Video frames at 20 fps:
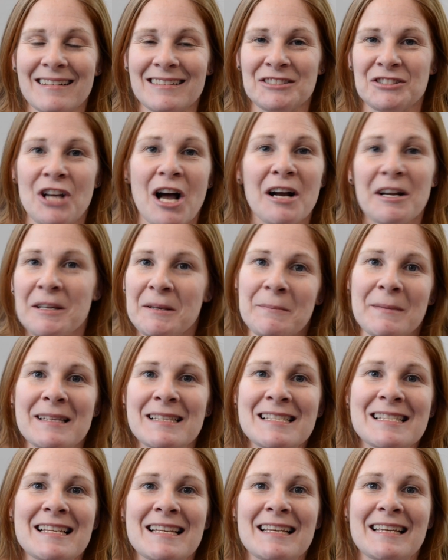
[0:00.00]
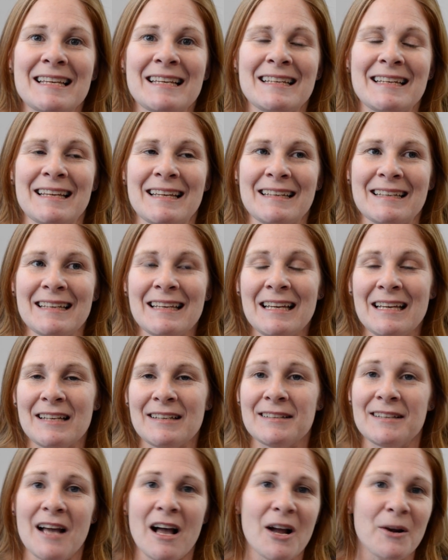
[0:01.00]
documents in and
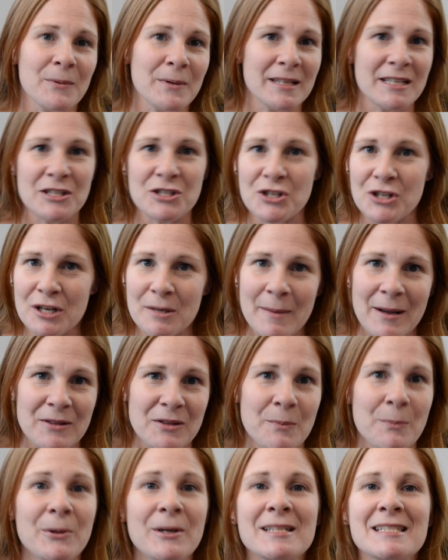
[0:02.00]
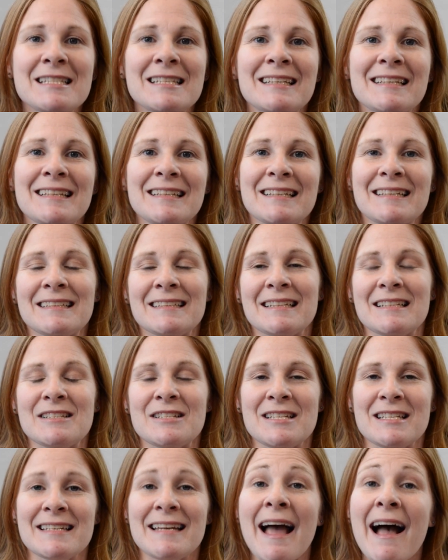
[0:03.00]
not really sure about the printing,
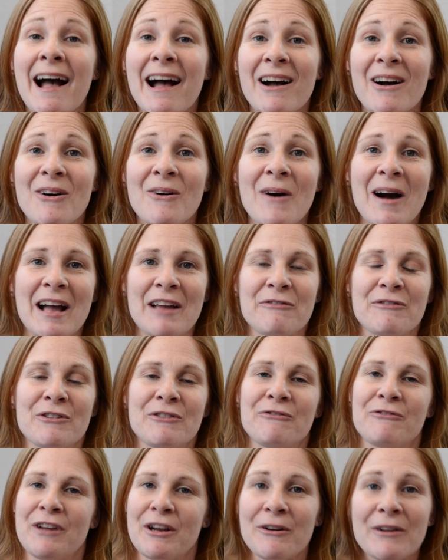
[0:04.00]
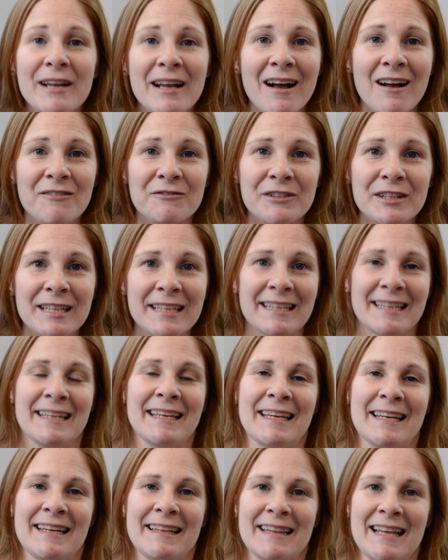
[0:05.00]
to now I feel very confident in
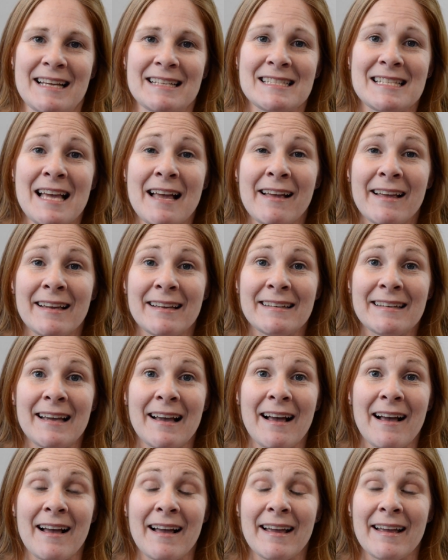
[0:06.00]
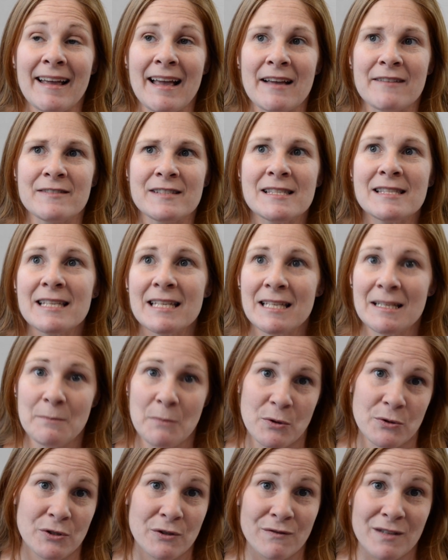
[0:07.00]
getting that done. I have seen
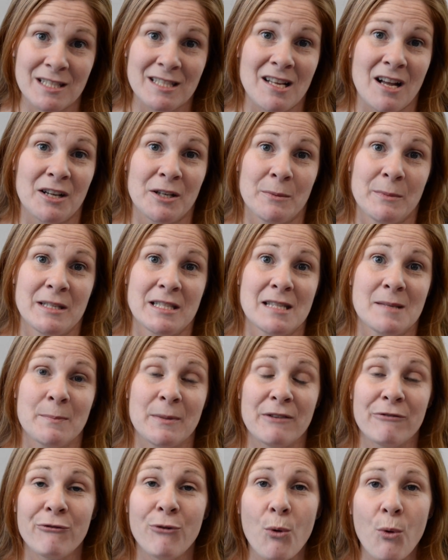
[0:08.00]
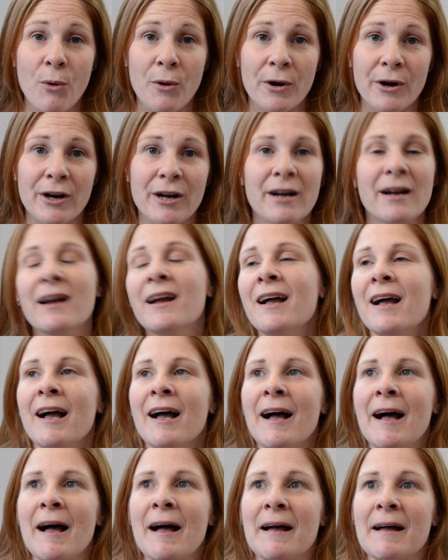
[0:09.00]
most of these documents before.
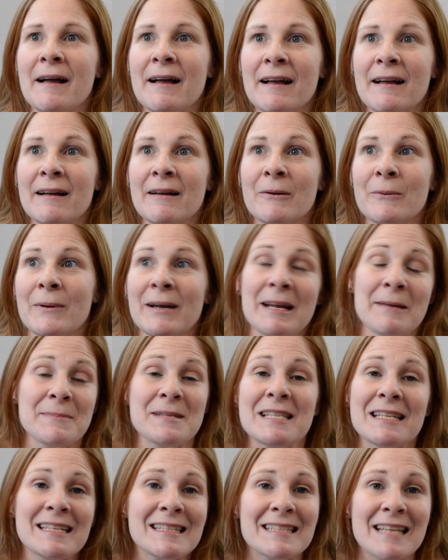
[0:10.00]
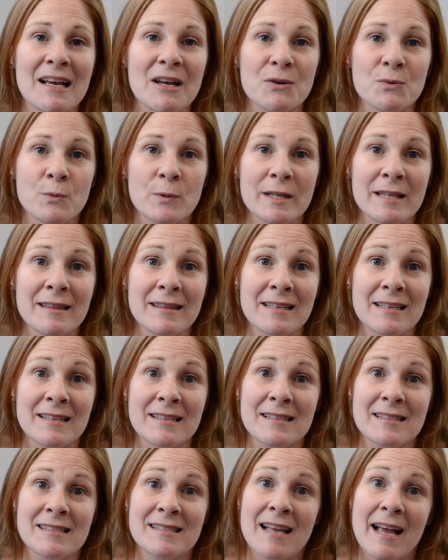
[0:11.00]
When I'm sitting down with
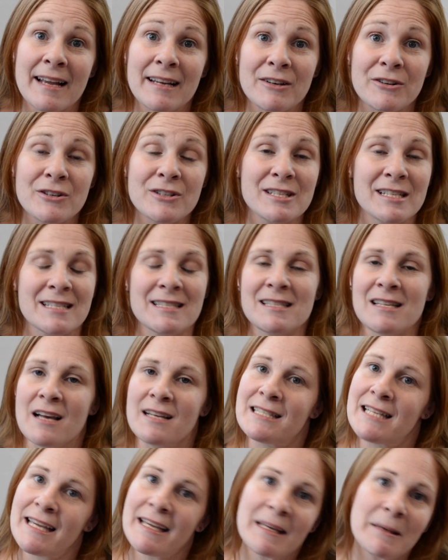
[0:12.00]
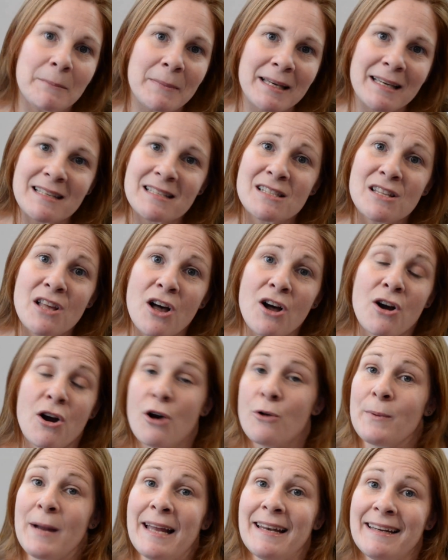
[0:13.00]
the signers, it's not taking me as long
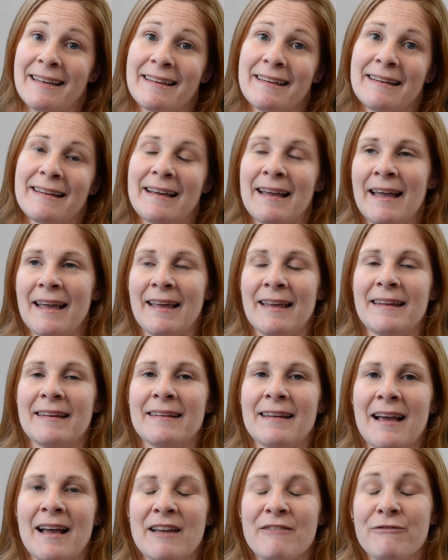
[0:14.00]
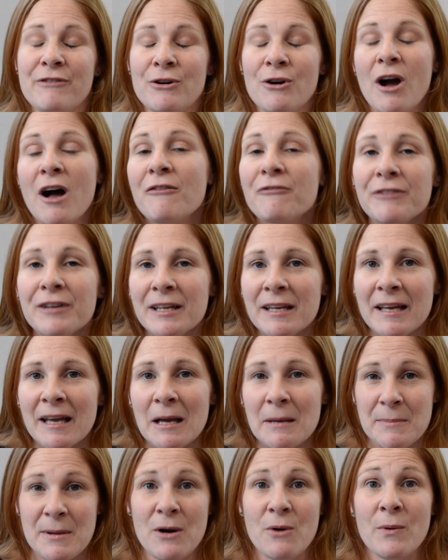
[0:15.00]
already, and I feel confident
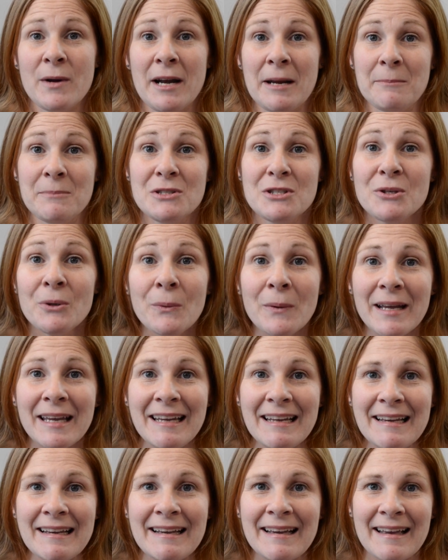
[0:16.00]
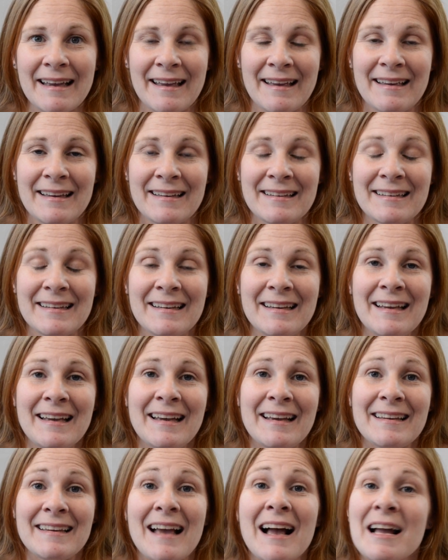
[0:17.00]
about what I'm doing, and
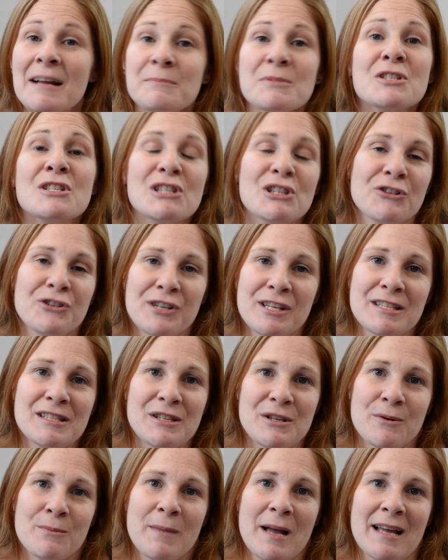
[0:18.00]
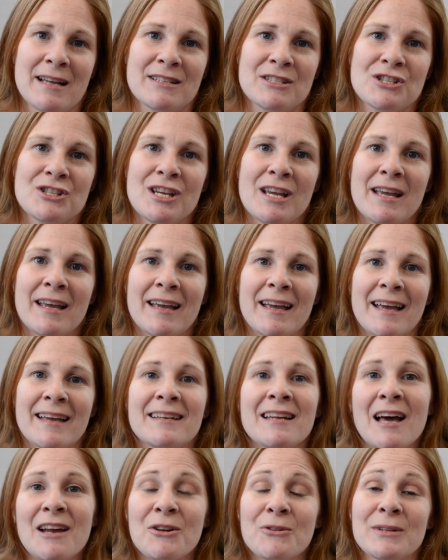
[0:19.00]
I'm just learning so much. And
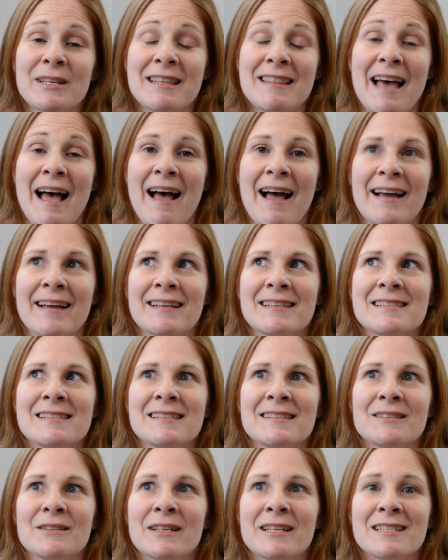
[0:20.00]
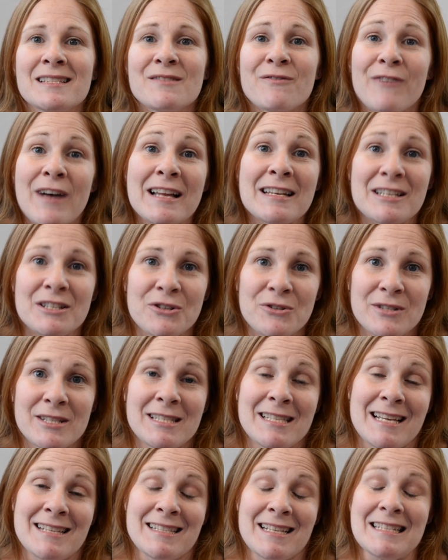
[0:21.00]
not only that, it's fun to do this
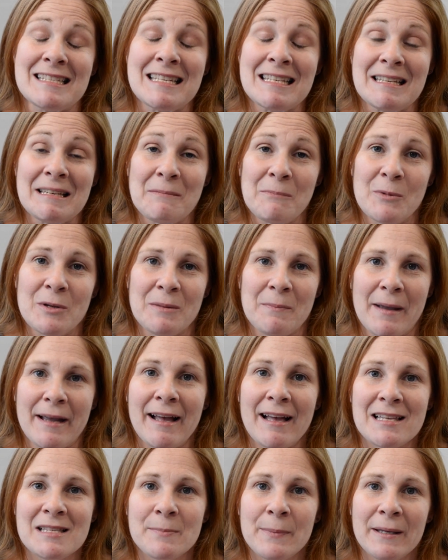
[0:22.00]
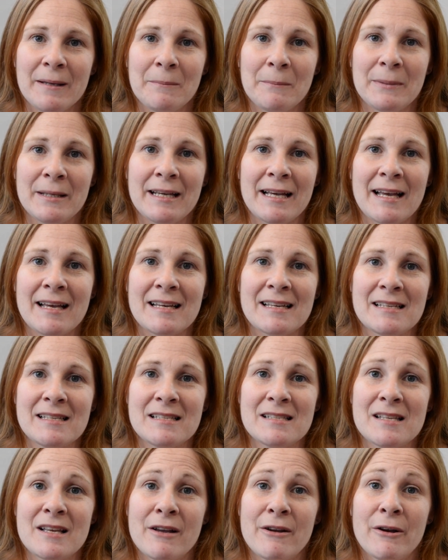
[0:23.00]
as a team with my husband,
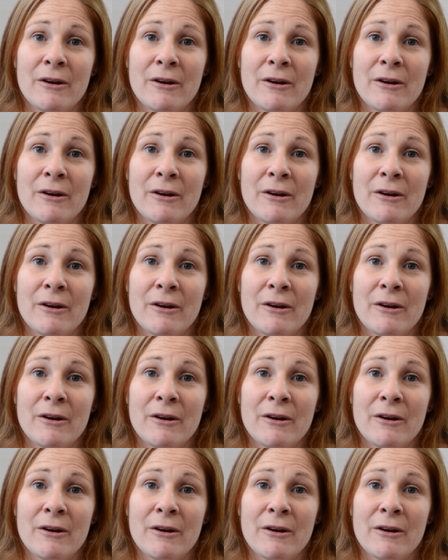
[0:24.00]
because